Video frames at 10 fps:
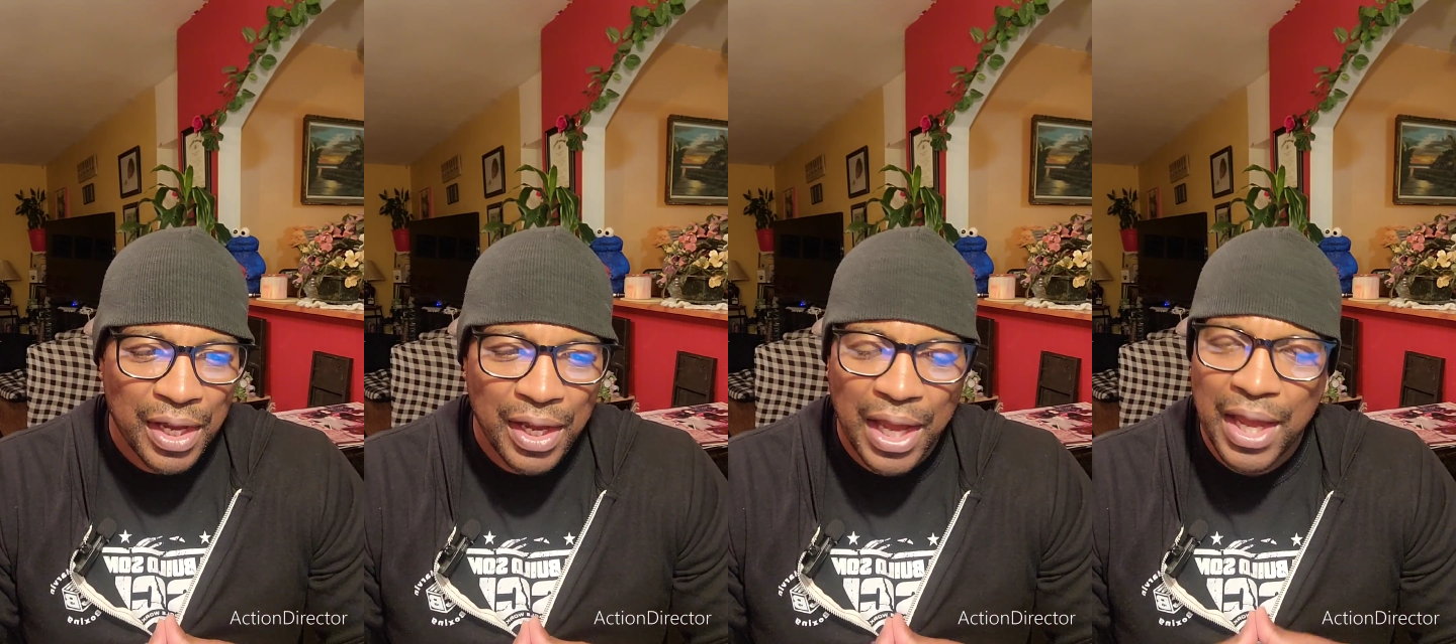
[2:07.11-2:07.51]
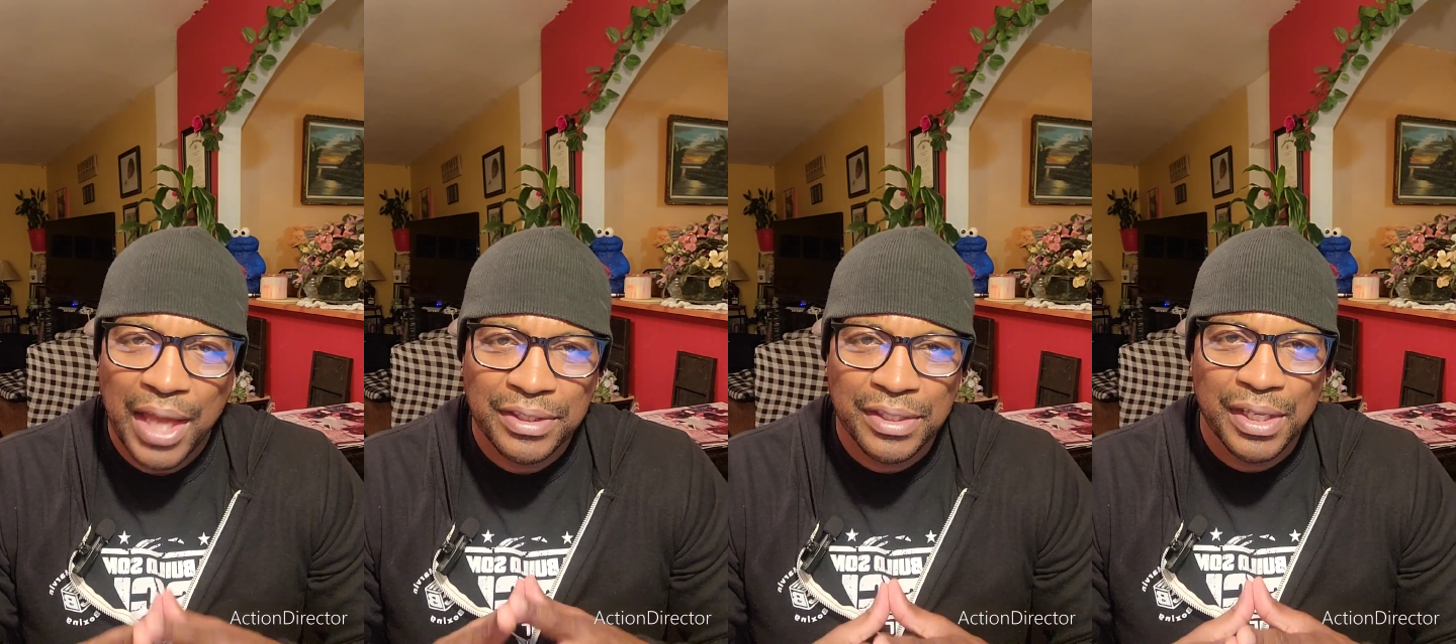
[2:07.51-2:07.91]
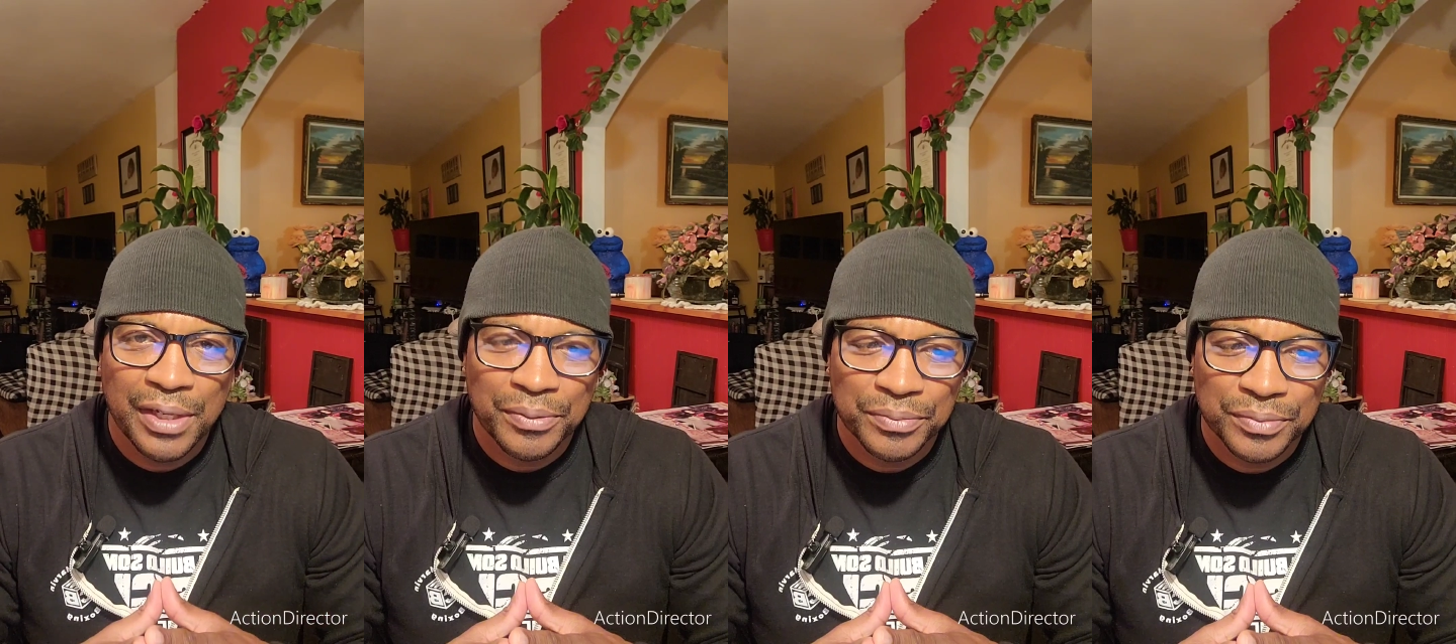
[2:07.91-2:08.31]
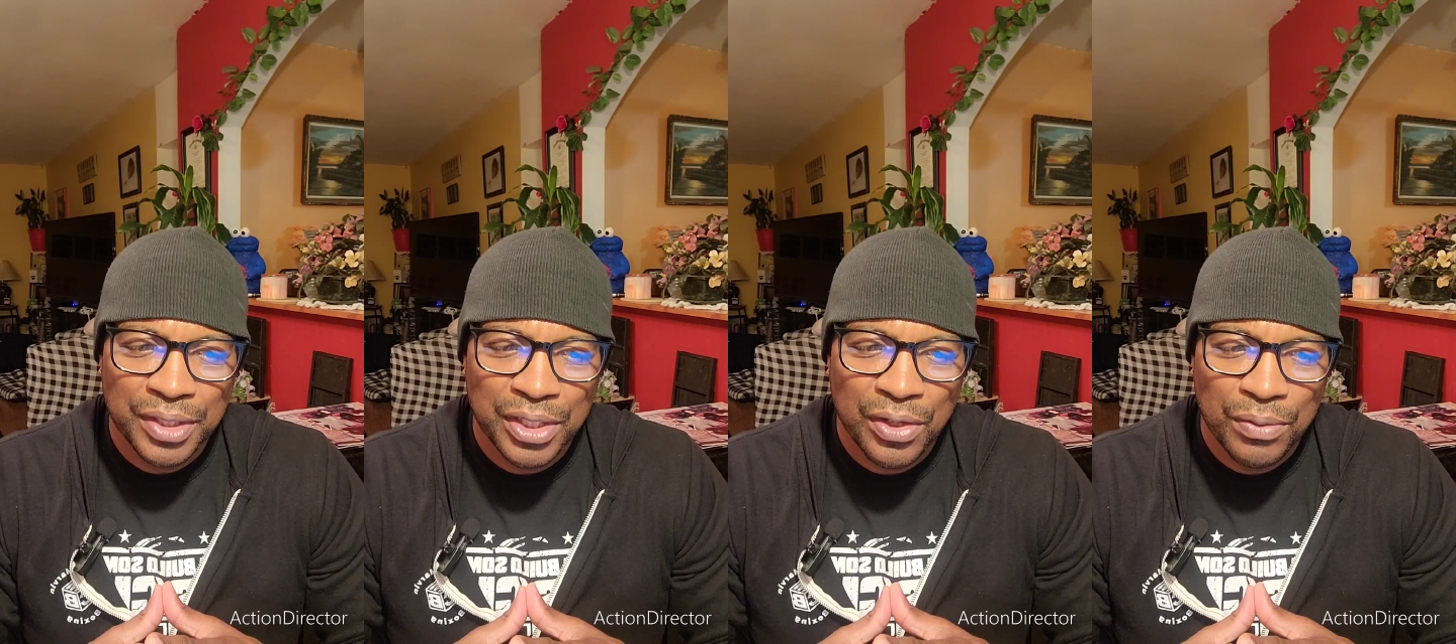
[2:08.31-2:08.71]
Uh, I, I think,
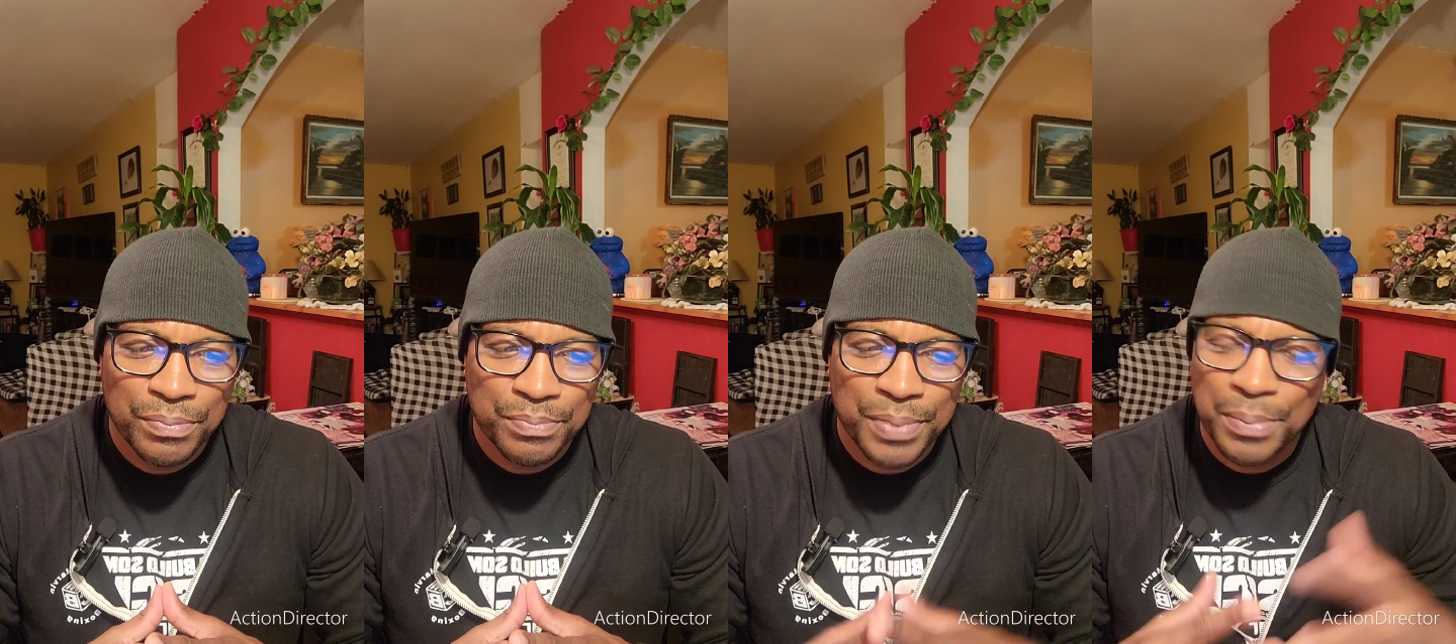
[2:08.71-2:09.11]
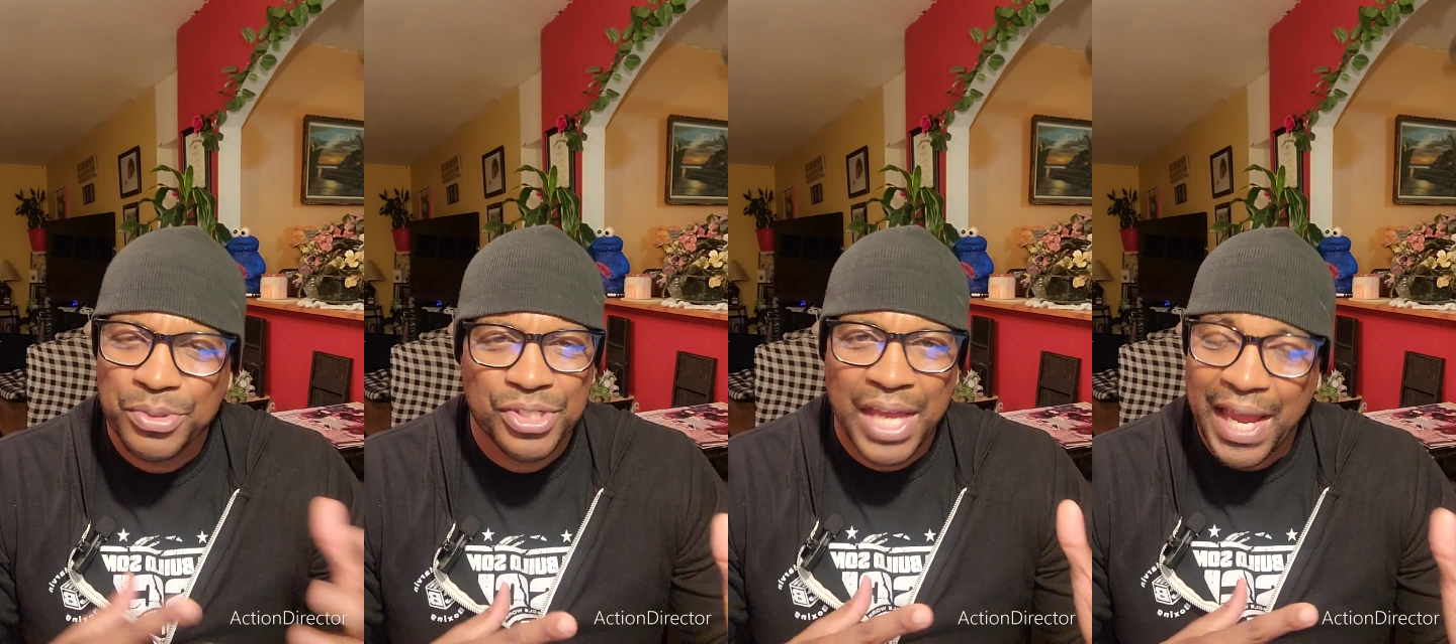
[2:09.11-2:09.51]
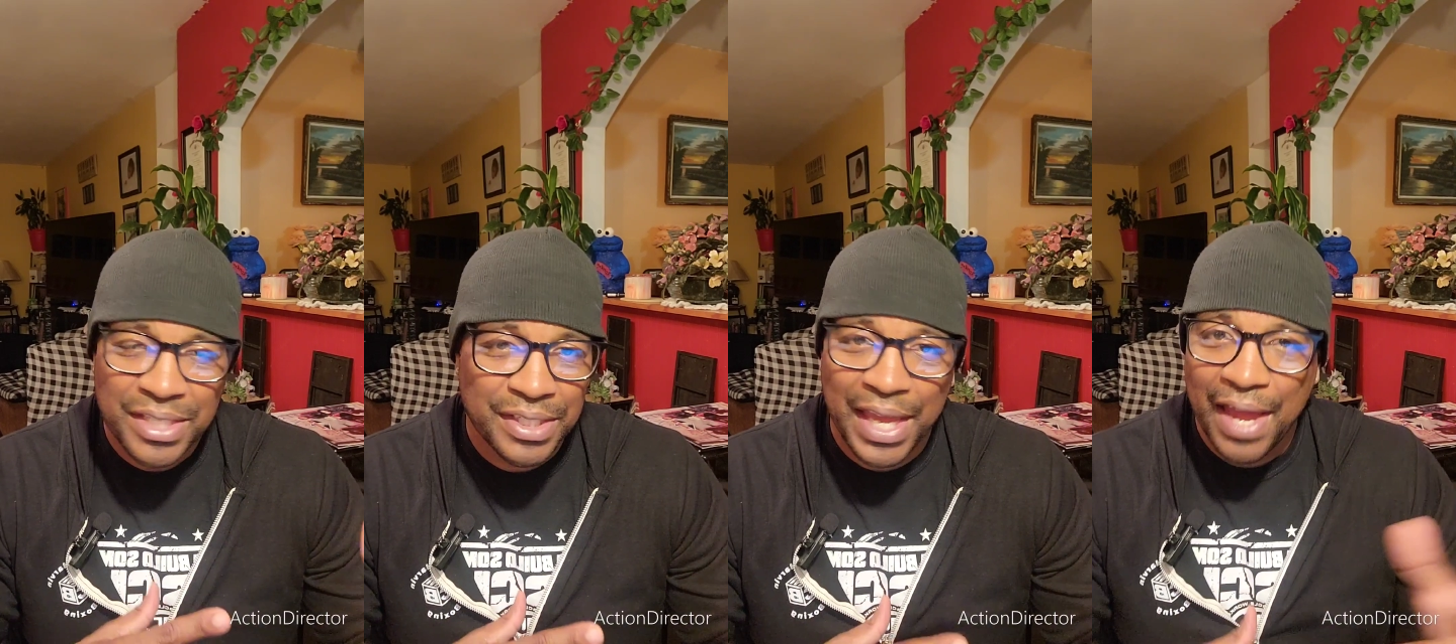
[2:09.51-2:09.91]
you know, people should actually